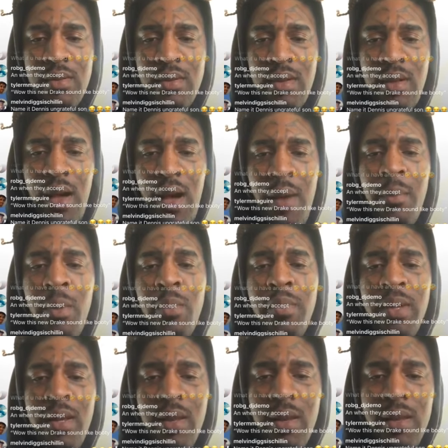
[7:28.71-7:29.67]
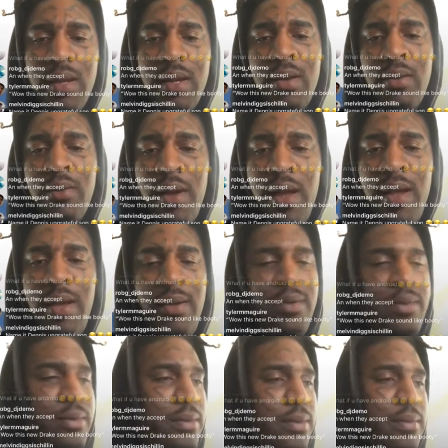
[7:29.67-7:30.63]
I'm gonna be looking
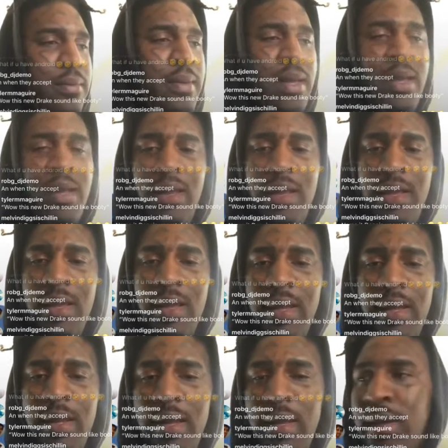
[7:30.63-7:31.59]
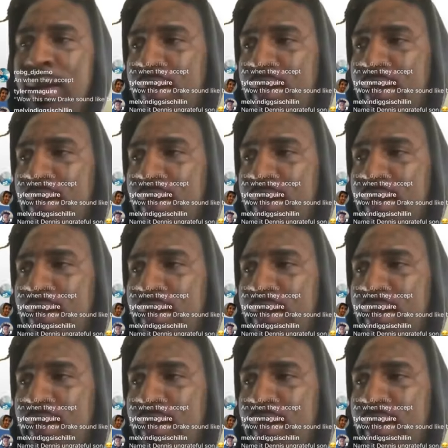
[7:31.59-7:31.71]
around. Man, he in here.